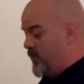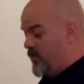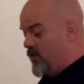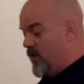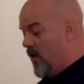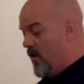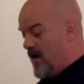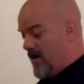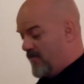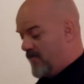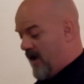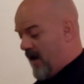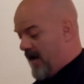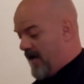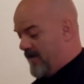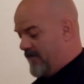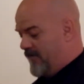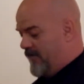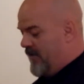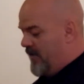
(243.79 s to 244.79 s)
You know I'm
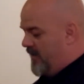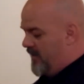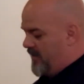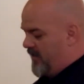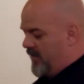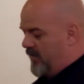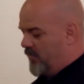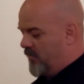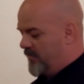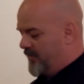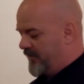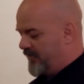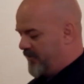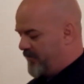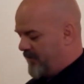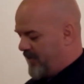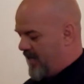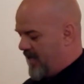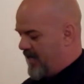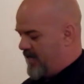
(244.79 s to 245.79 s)
right, the other woman
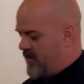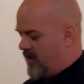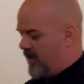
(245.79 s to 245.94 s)
replied,